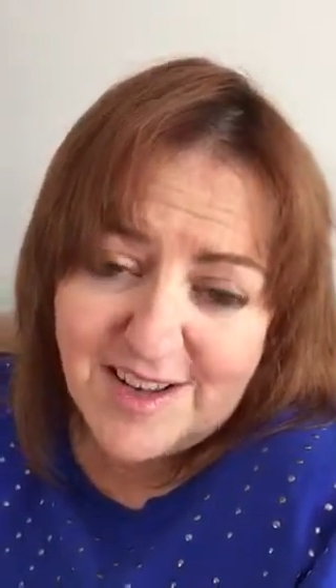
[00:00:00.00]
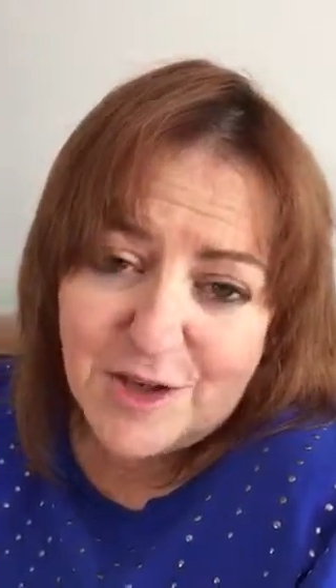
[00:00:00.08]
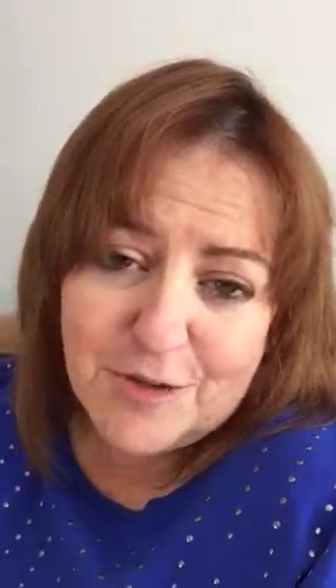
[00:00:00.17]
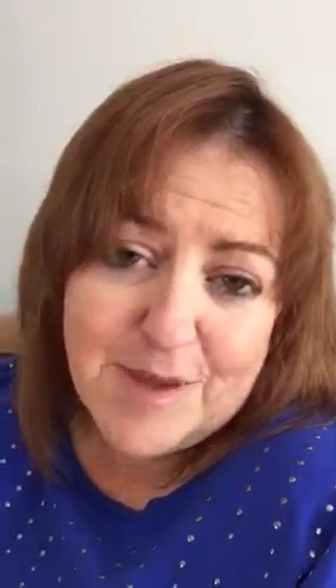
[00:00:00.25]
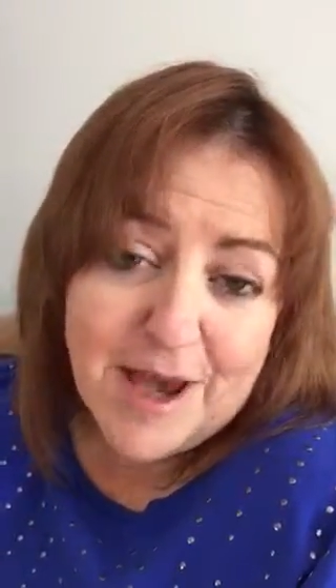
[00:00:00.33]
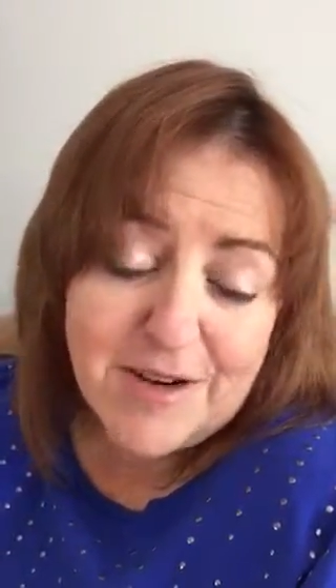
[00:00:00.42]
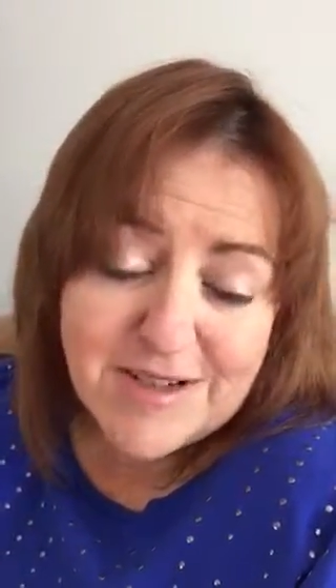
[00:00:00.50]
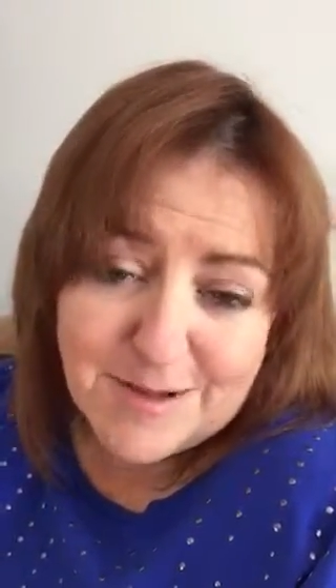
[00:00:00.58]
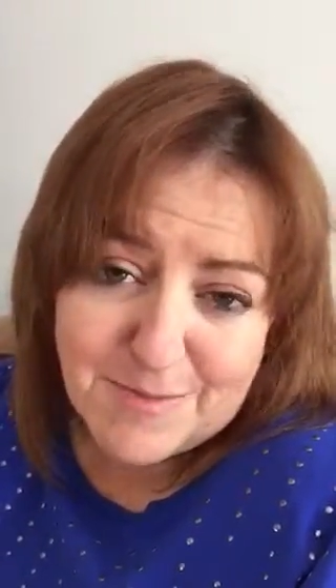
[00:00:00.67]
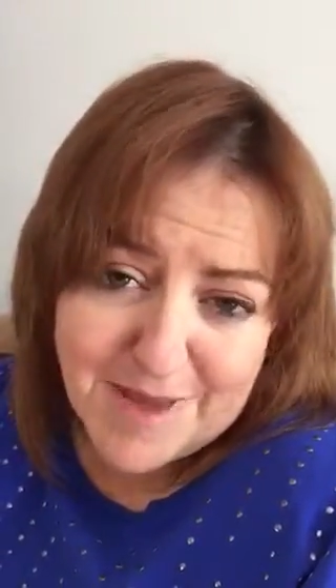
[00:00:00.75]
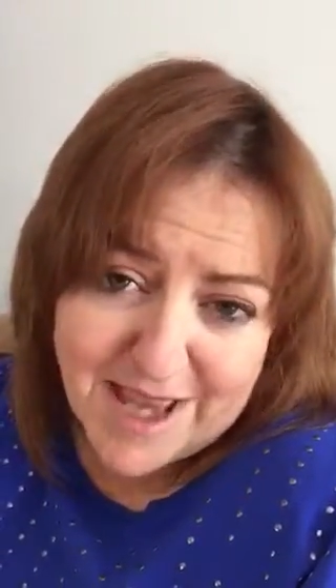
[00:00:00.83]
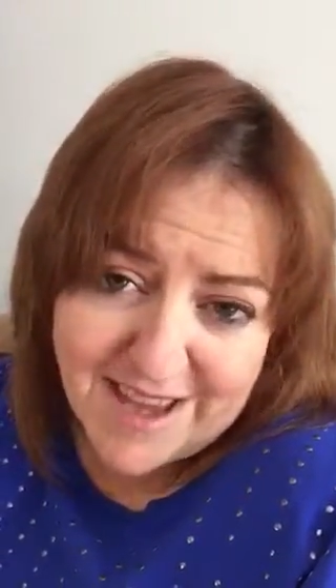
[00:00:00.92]
You matter
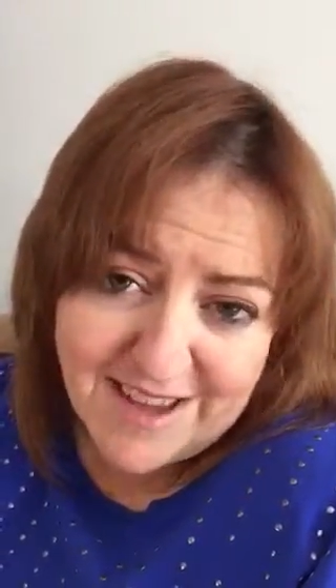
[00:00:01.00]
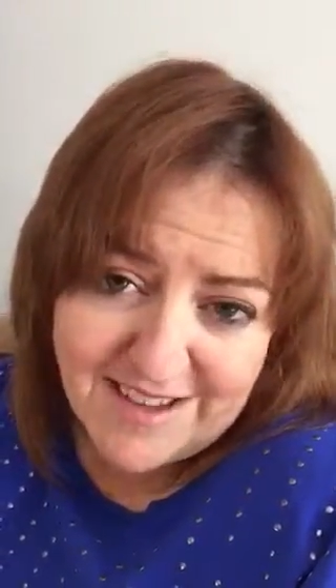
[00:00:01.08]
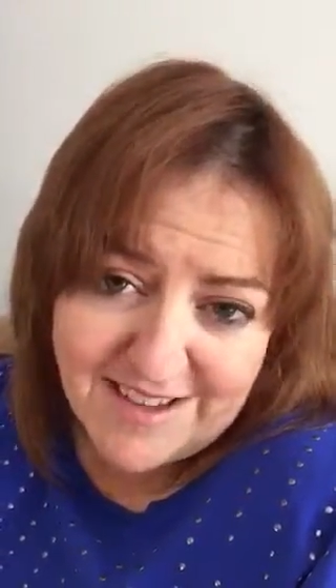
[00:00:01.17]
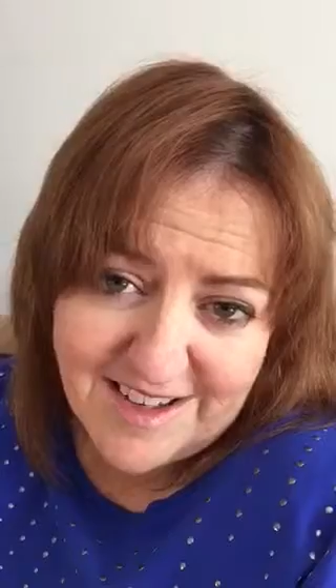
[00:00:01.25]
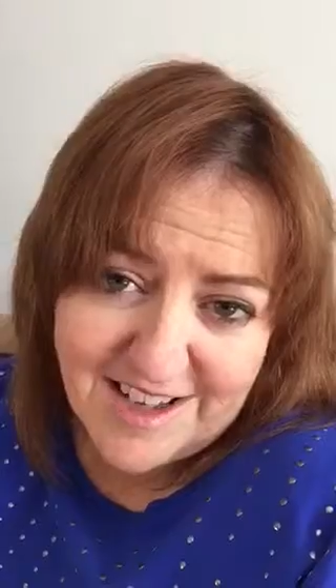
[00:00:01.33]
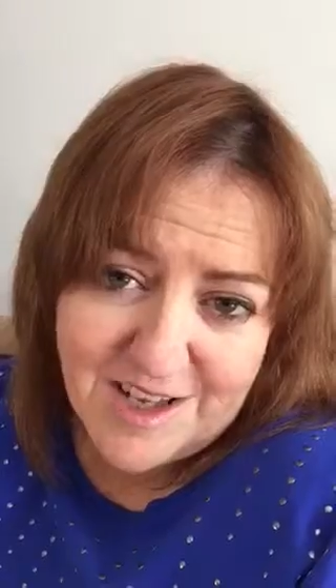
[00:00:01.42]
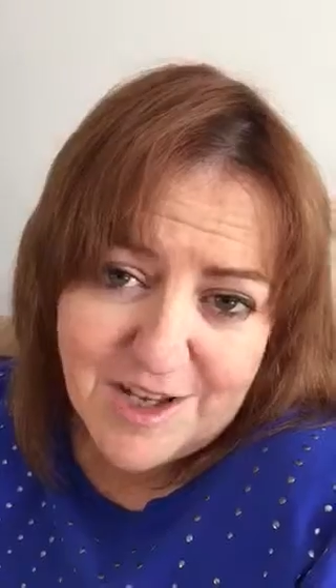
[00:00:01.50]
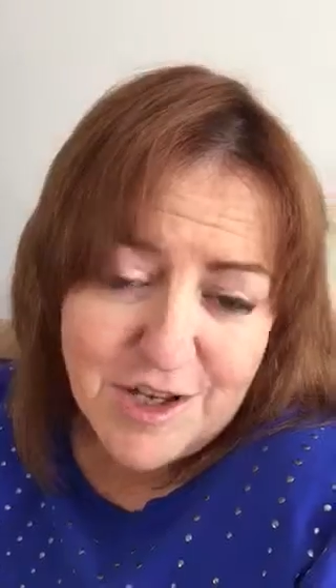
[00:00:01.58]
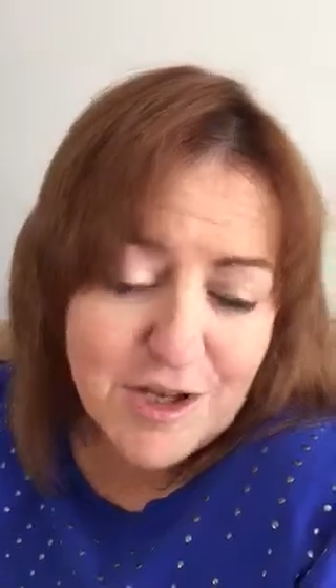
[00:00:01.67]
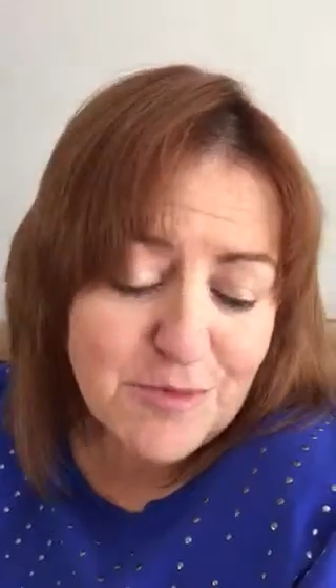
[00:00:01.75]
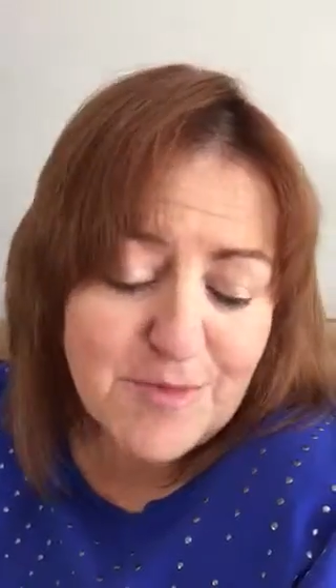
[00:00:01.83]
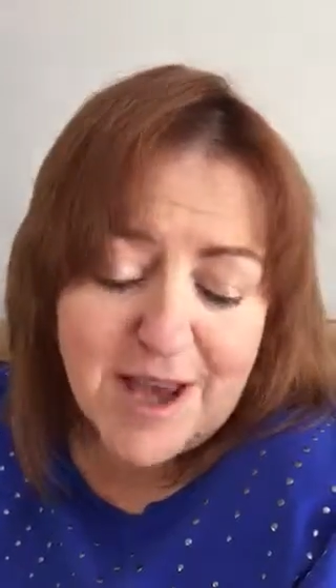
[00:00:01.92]
to me,
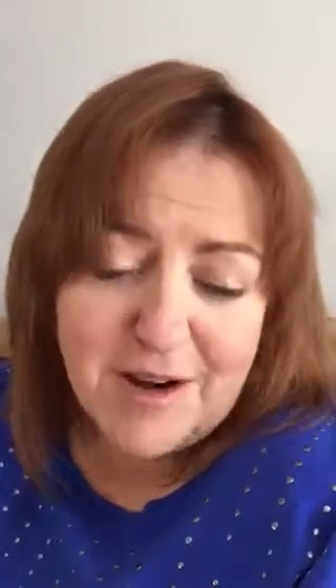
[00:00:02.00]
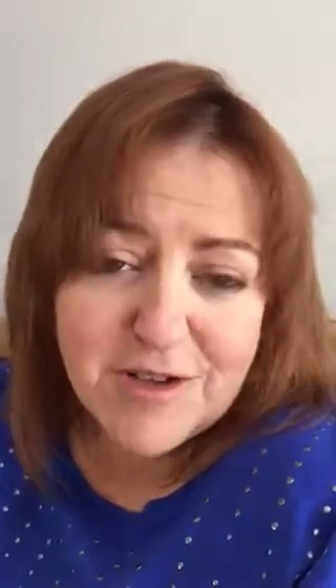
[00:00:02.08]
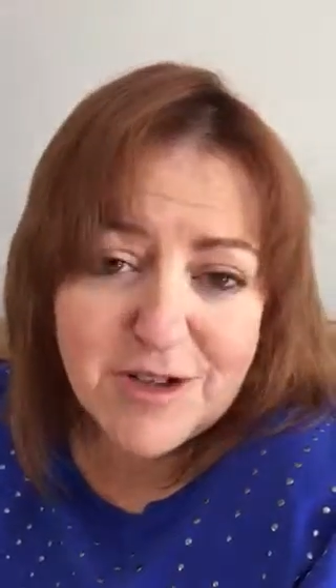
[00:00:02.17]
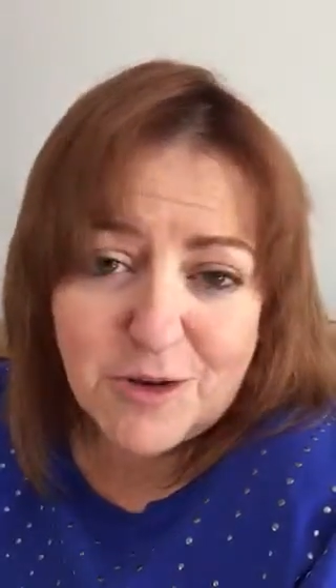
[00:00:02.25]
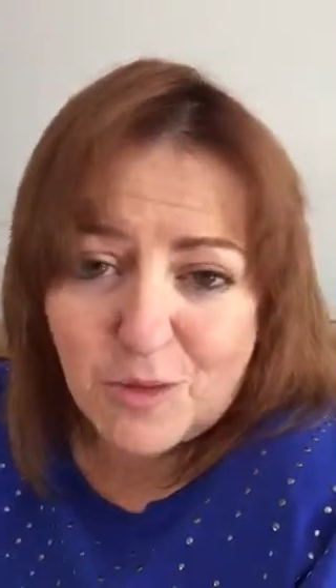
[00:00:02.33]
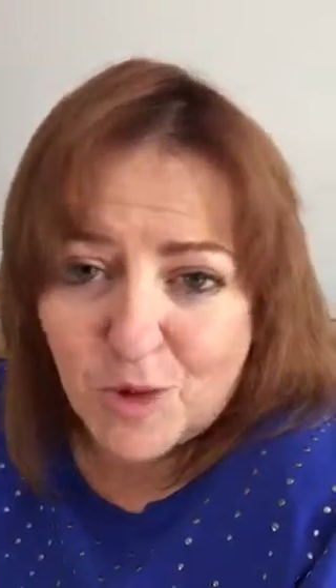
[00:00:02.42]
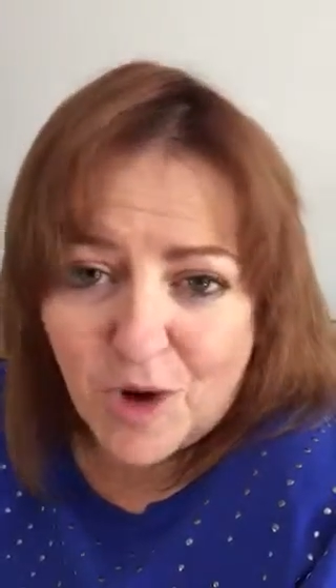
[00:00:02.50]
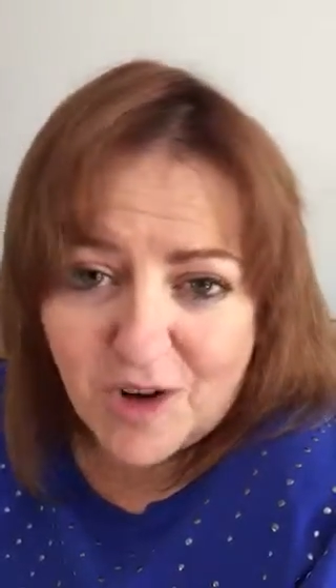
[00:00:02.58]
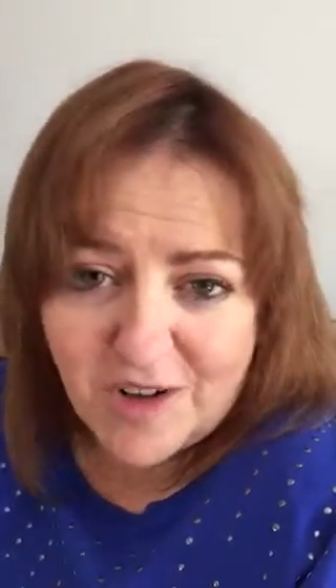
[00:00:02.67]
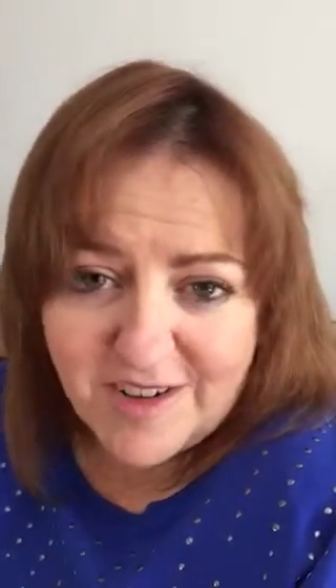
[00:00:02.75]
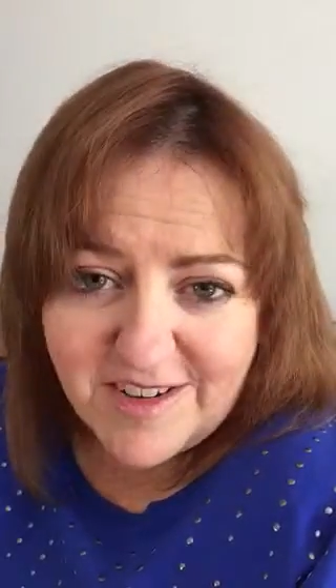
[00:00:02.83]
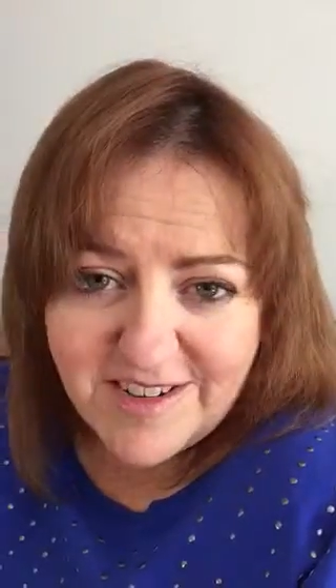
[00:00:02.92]
you matter to the
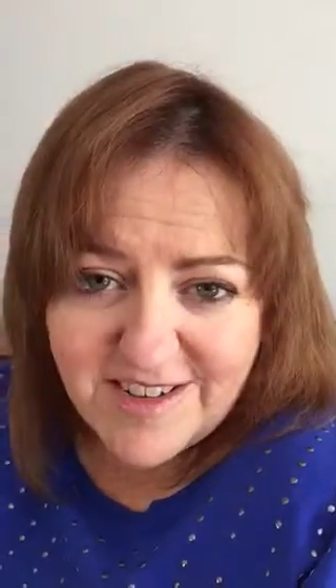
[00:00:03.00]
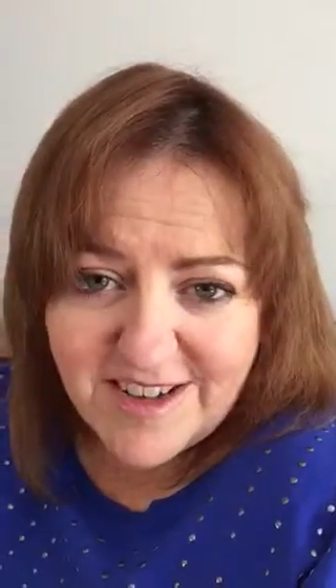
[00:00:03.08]
world,